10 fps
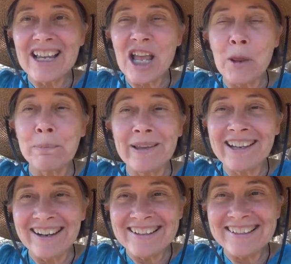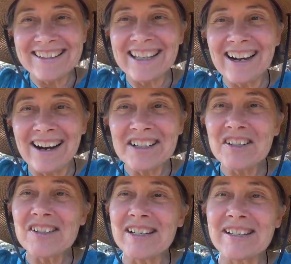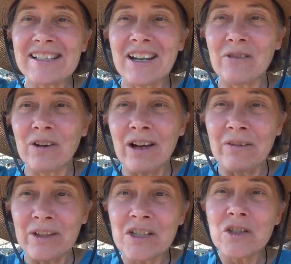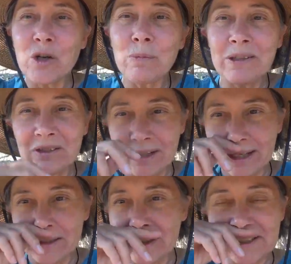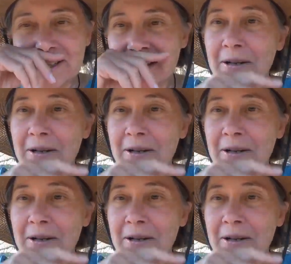And because the consciousness of, of each human changes,